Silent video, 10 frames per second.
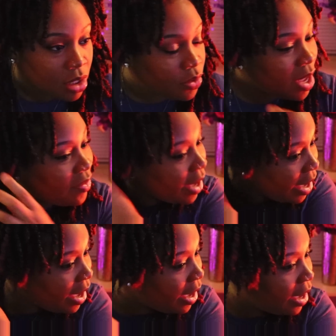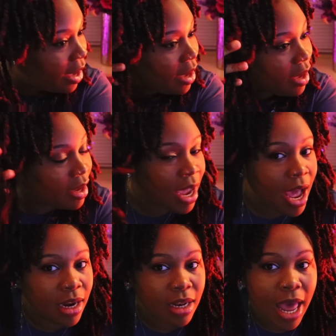you ever had
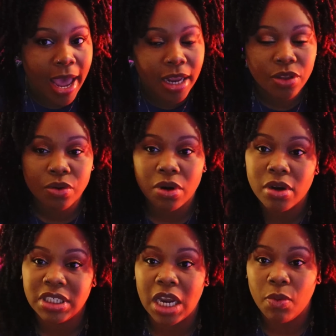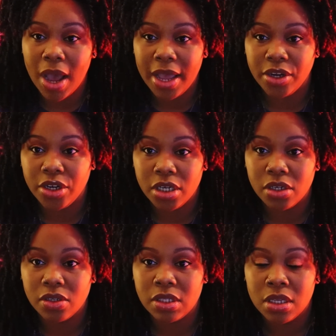kind of like the crochet wine
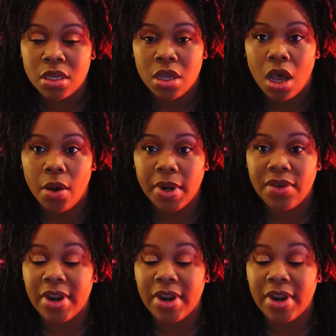curls or whatever?